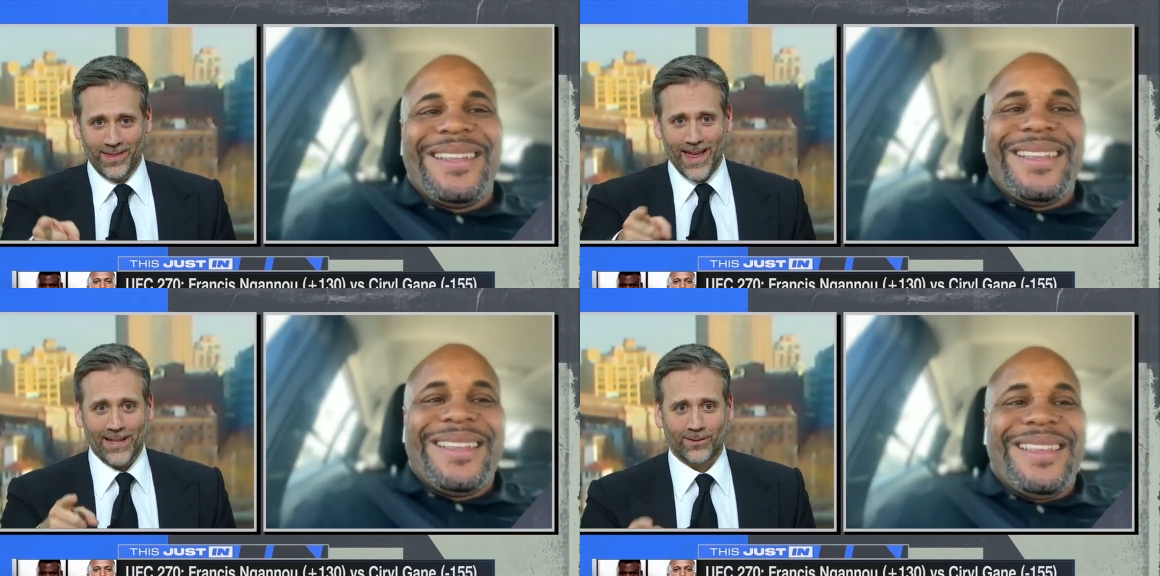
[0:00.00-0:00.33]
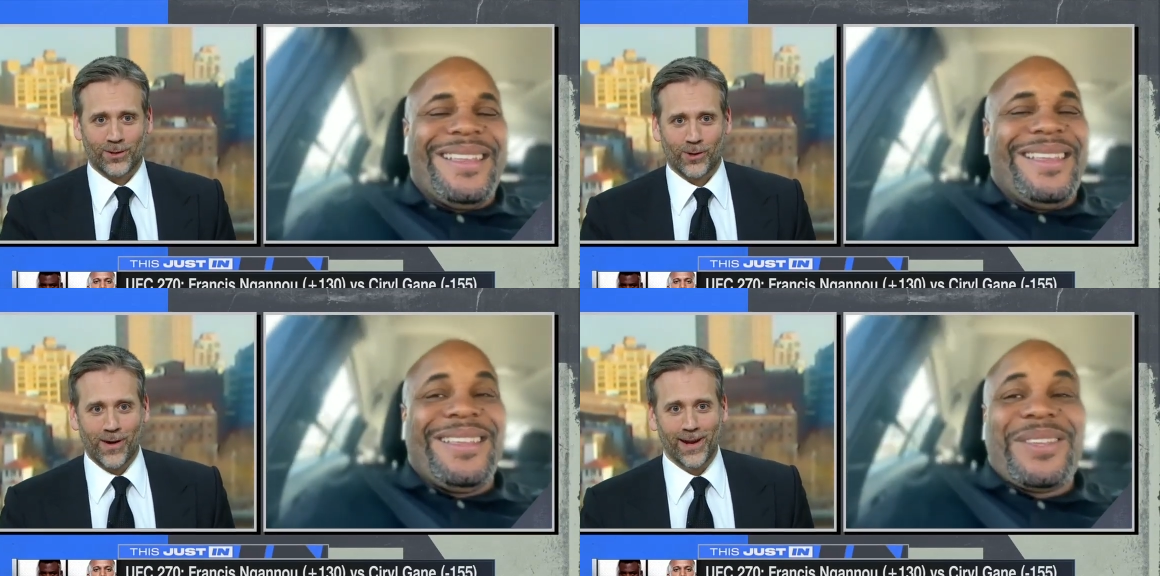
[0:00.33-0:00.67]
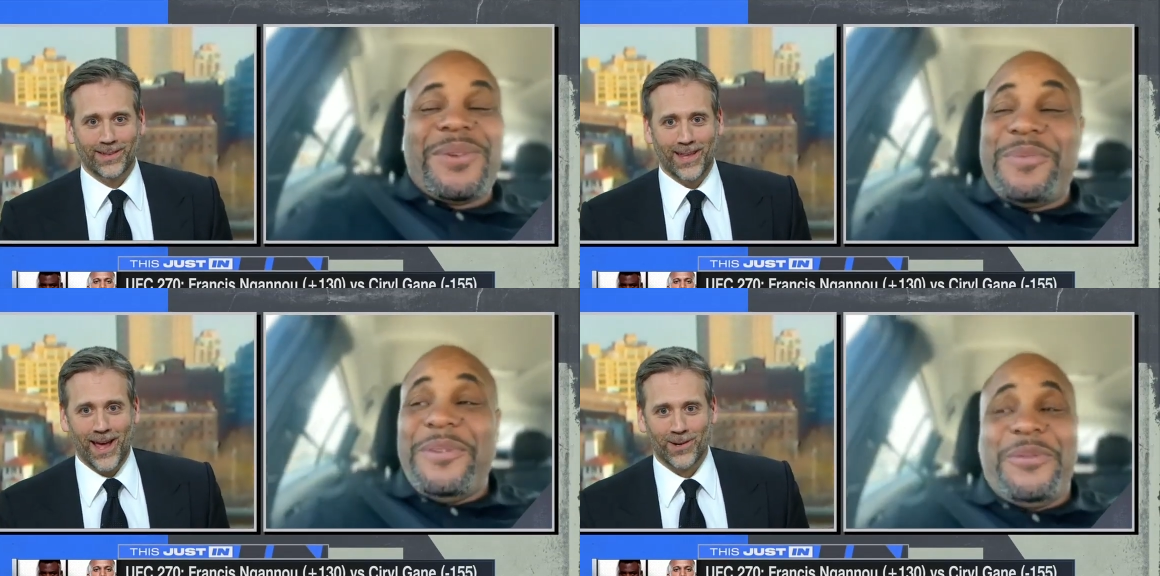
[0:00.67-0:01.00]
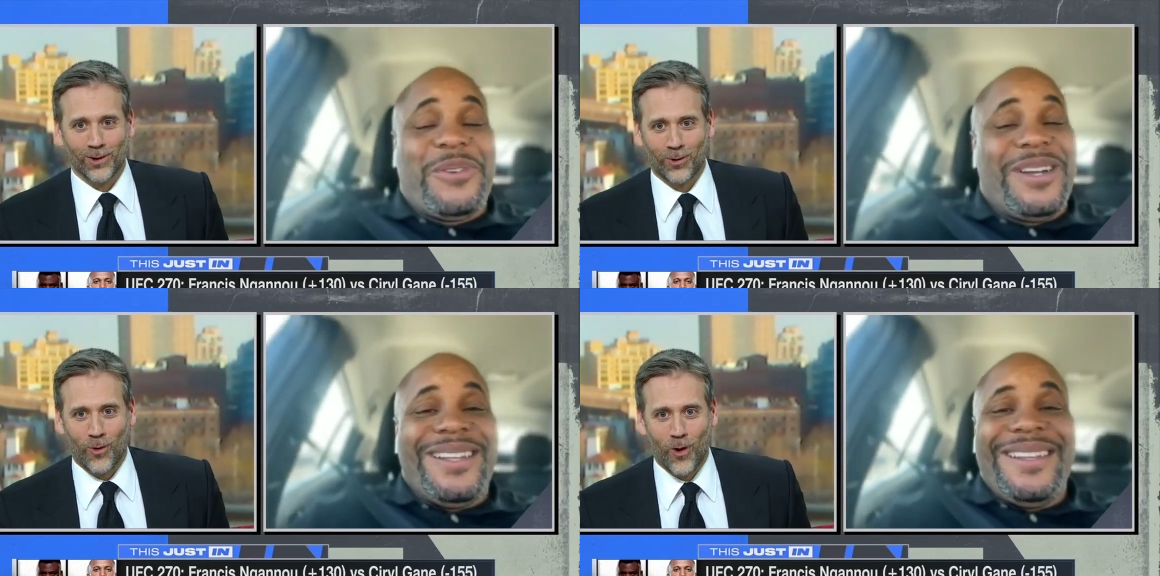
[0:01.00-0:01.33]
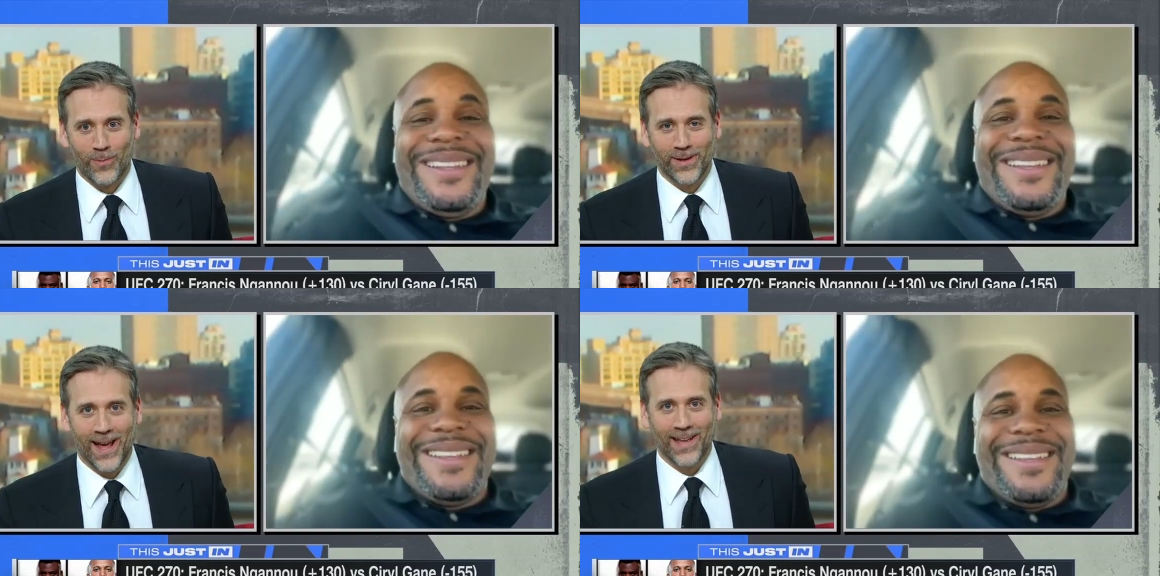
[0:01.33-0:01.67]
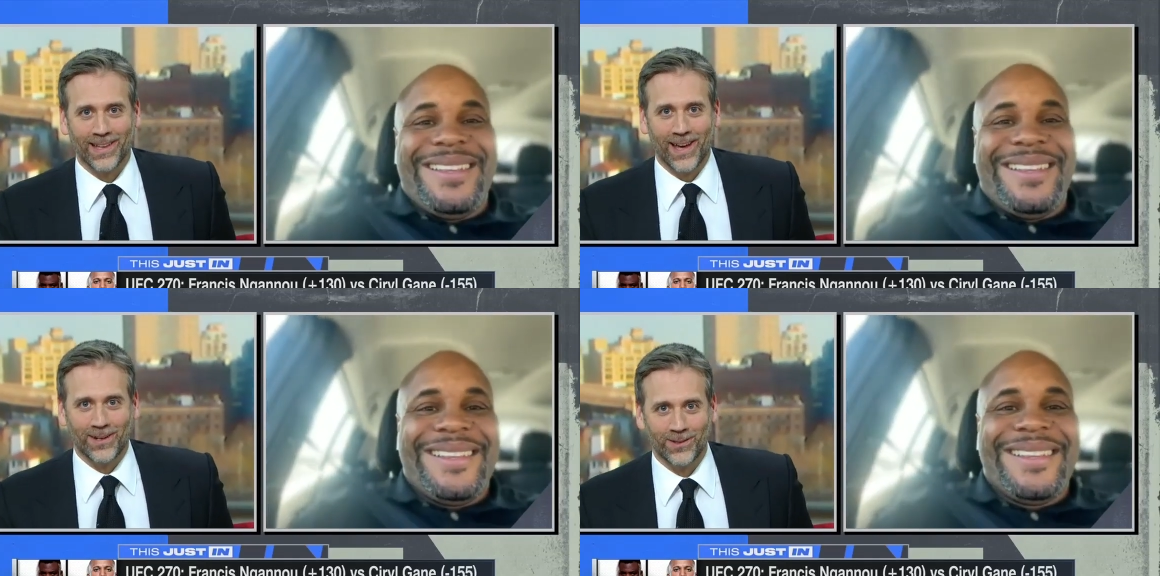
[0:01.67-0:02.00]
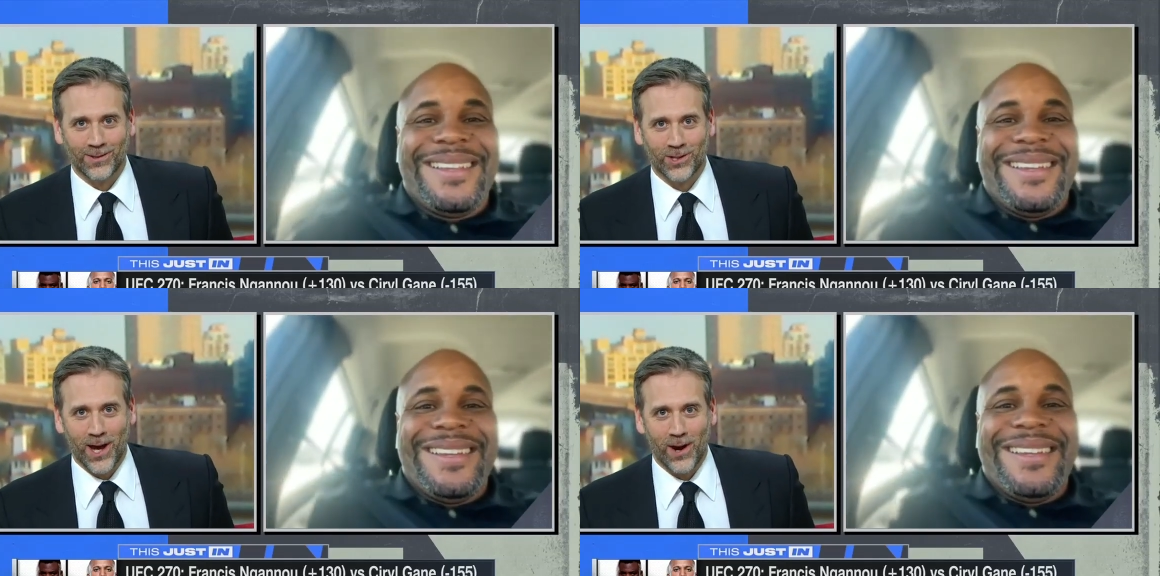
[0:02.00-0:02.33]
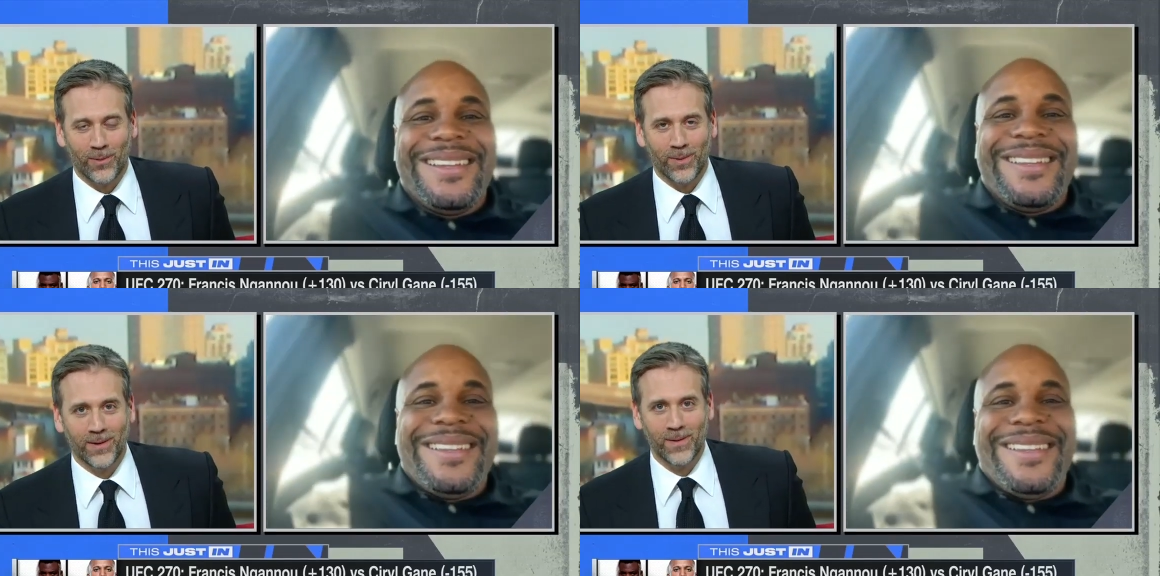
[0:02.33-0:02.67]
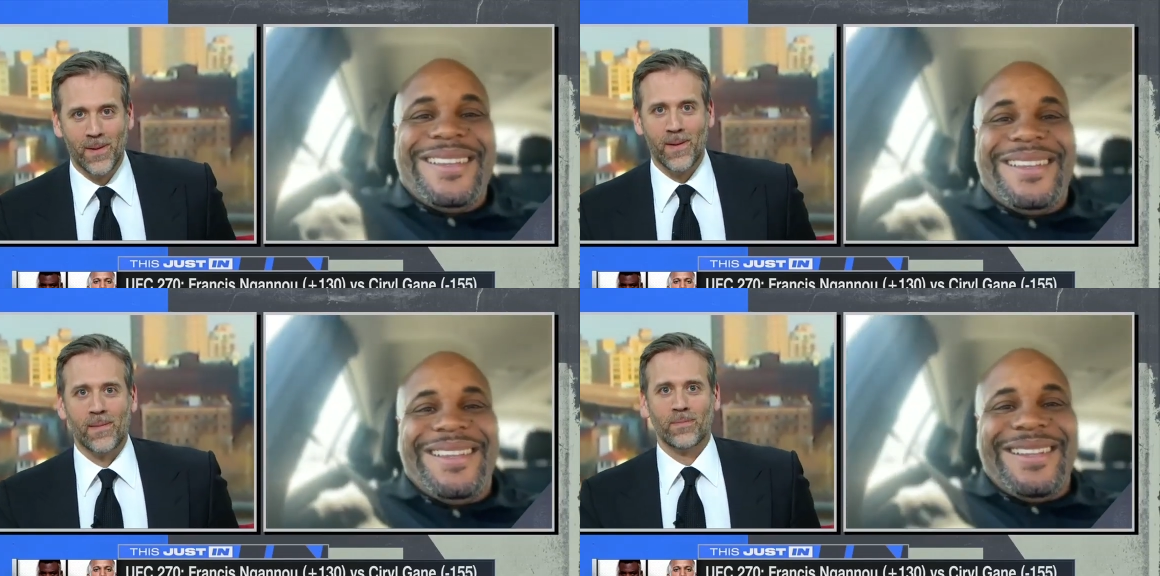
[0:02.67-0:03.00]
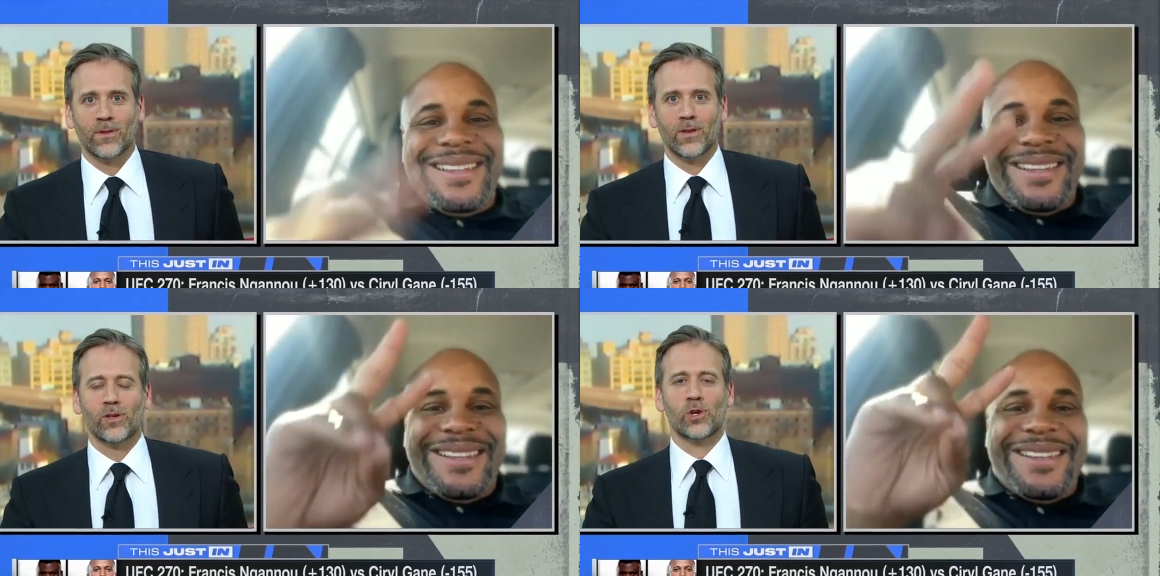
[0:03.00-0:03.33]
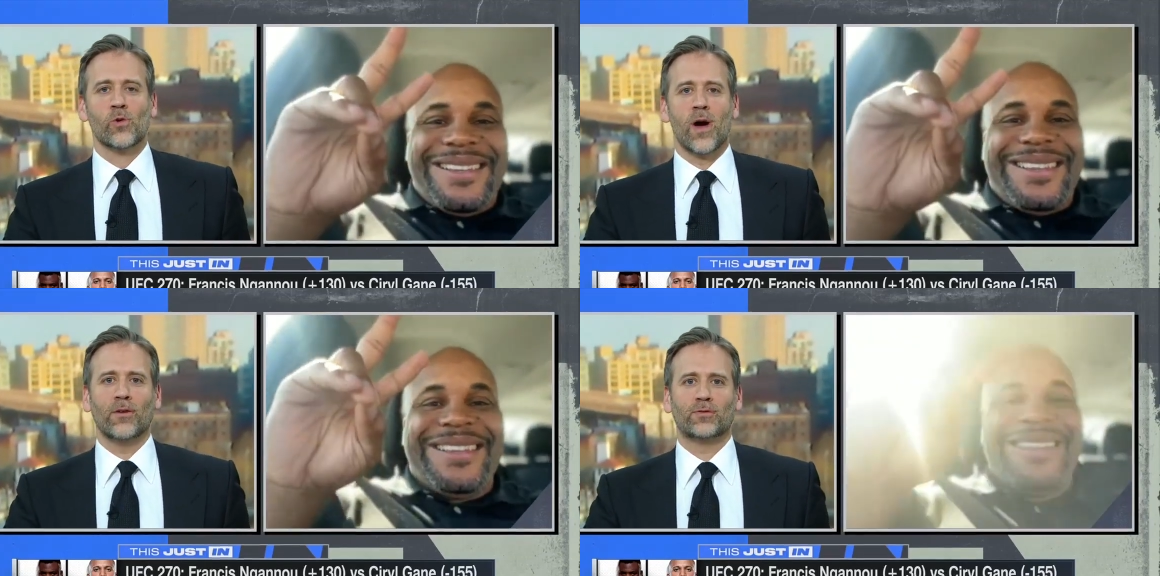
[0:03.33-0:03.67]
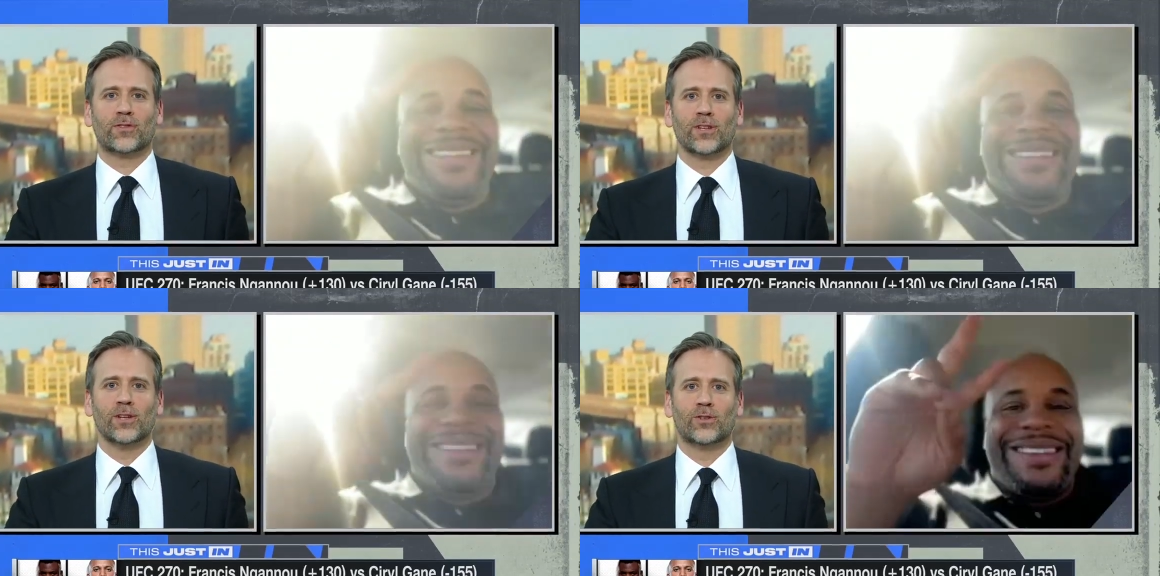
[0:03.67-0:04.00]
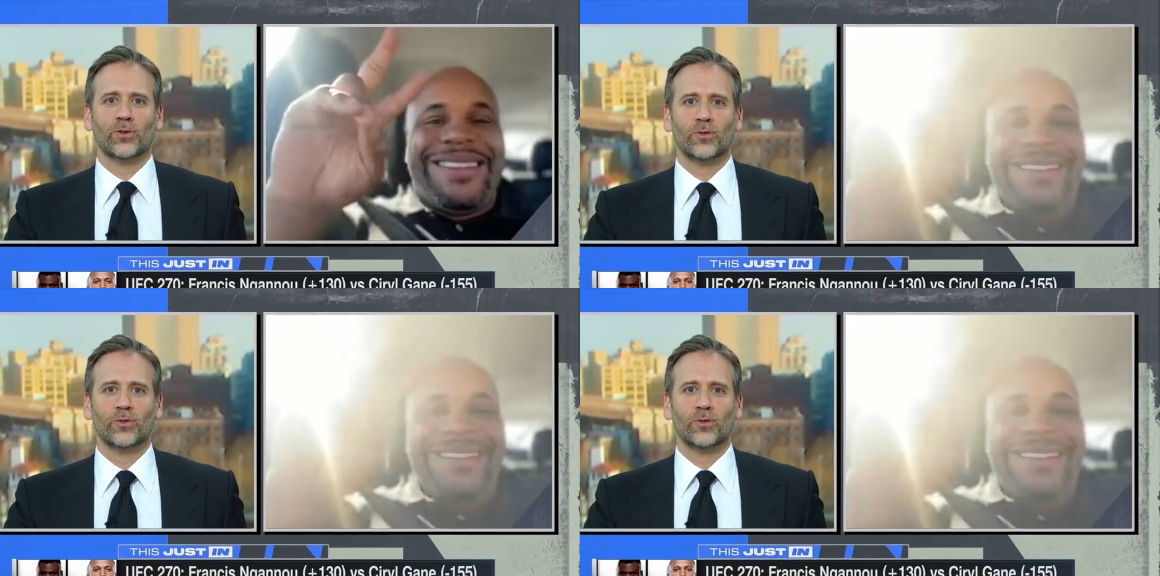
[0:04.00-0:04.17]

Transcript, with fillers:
Speaker 1: That's the great Daniel Cormier, ladies and gentlemen. UFC